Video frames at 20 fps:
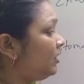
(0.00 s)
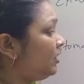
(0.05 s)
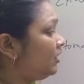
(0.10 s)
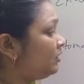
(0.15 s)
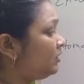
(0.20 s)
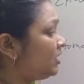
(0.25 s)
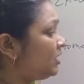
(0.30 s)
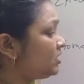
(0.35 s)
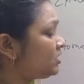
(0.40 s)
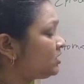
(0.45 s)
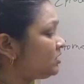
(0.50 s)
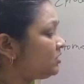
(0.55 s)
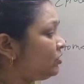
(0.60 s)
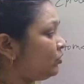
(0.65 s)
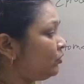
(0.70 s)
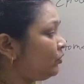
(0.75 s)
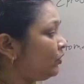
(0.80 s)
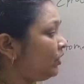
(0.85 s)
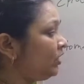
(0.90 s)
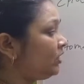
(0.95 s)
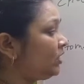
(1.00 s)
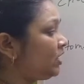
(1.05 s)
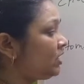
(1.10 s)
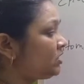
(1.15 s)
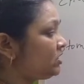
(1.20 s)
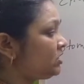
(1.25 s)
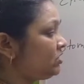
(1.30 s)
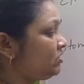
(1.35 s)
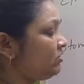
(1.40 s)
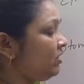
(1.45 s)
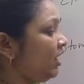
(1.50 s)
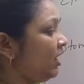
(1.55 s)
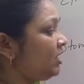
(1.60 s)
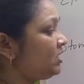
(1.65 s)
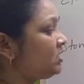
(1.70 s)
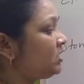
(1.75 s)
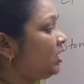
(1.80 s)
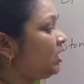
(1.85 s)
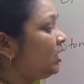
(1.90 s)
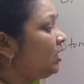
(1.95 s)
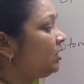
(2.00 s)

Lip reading: this during the stretch,